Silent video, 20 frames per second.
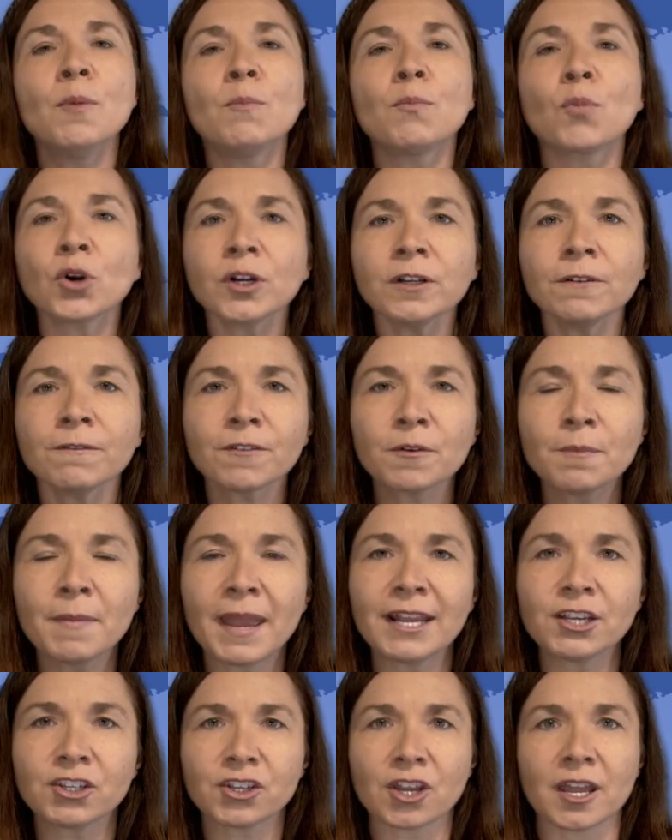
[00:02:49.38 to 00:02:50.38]
More
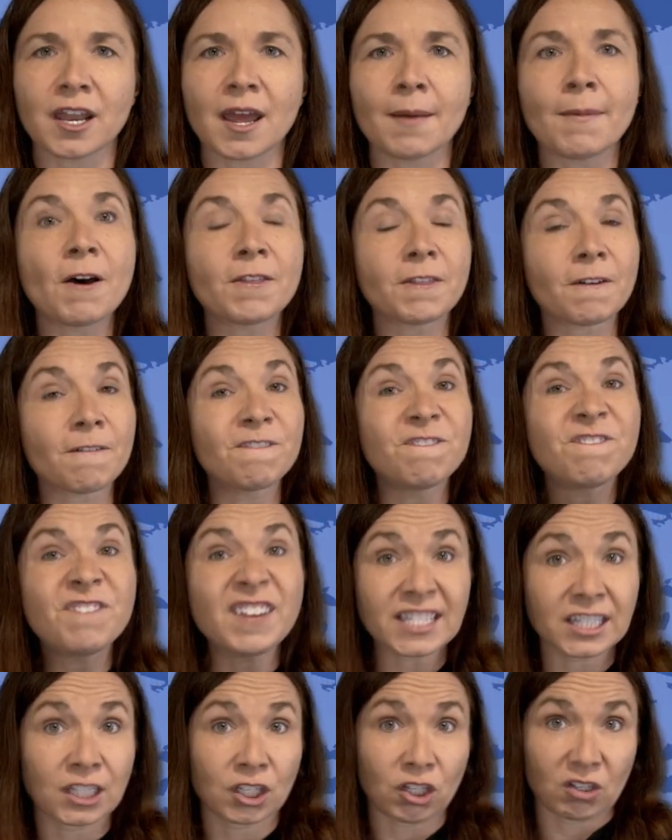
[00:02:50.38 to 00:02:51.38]
information about the
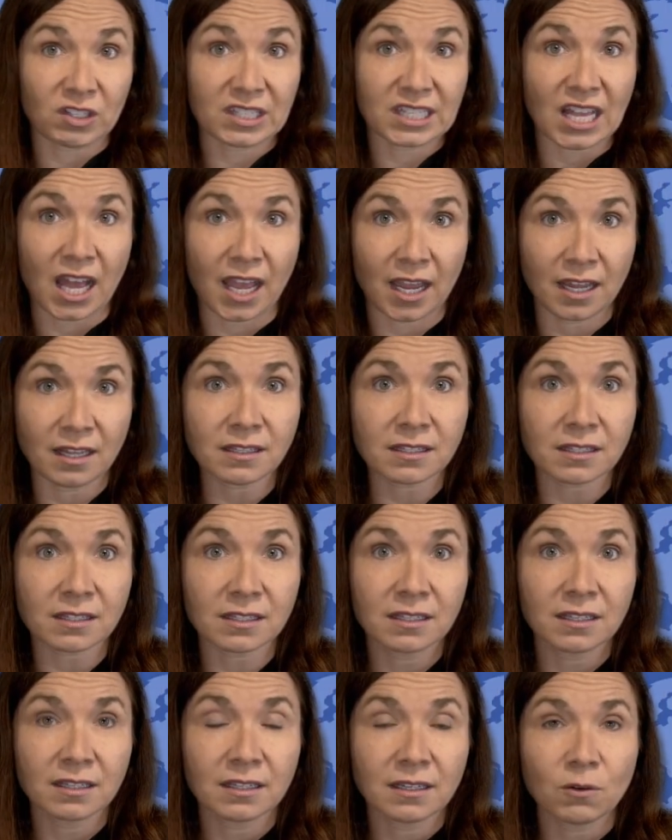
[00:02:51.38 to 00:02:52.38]
physical science,
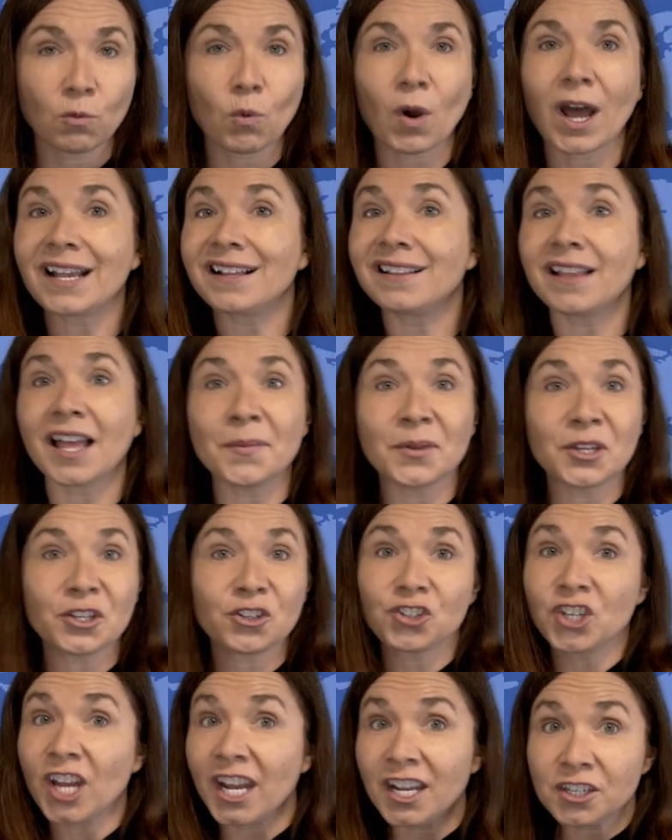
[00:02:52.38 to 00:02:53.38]
why climate is
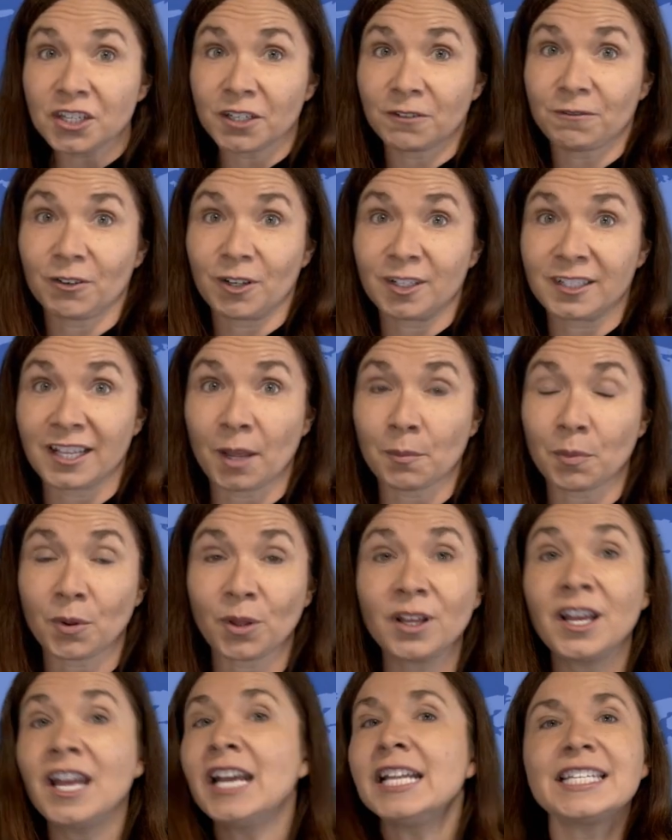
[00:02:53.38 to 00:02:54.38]
changing, for
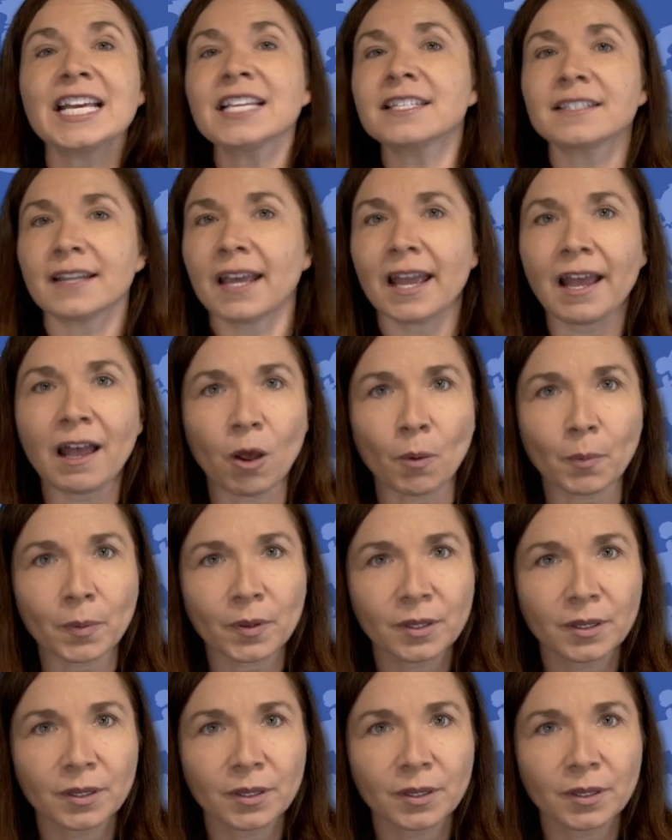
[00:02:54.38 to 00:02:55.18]
example, doesn't help.